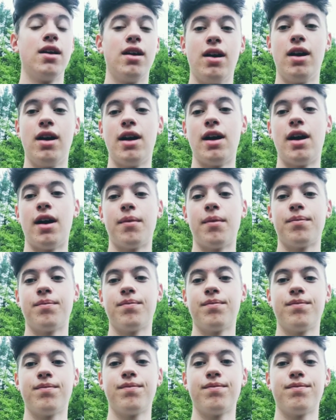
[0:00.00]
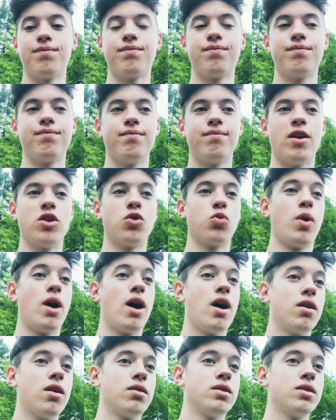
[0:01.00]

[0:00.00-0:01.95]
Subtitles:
as well.